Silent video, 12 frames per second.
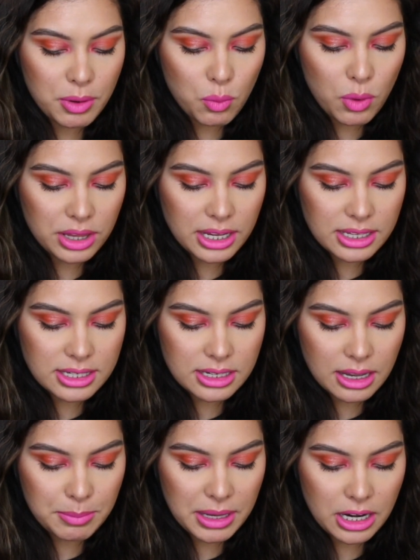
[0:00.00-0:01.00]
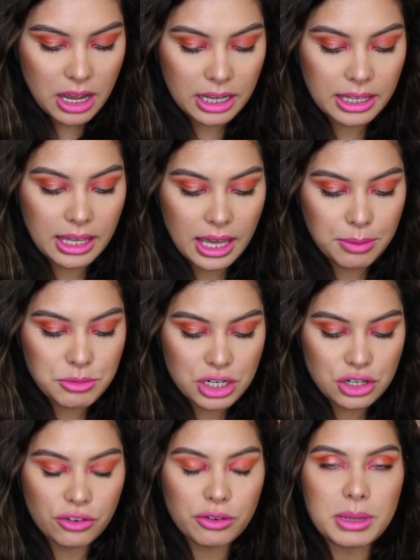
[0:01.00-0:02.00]
but one that's been a game
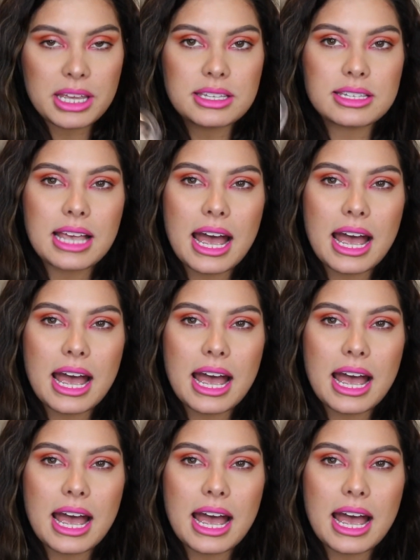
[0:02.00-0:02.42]
changer for me is this